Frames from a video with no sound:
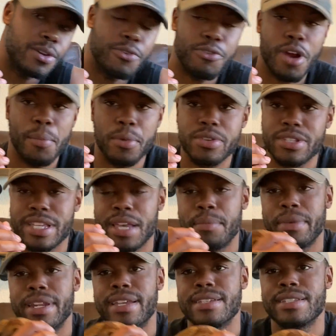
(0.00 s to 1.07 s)
for almost 10
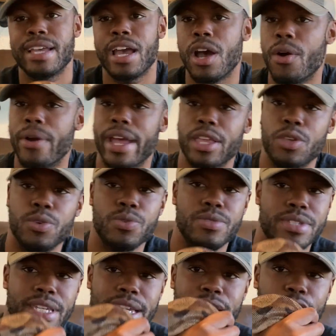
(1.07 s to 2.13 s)
minutes now, and you
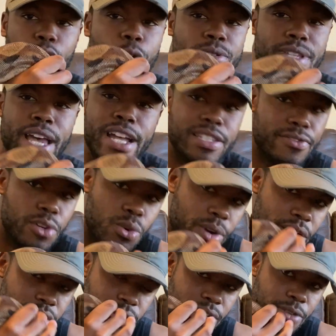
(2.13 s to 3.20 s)
see no signs of
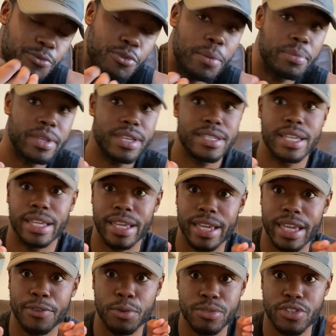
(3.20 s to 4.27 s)
aggression from this
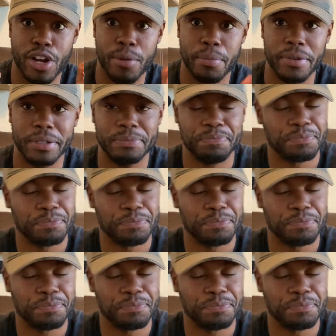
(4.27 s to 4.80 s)
evil serpent,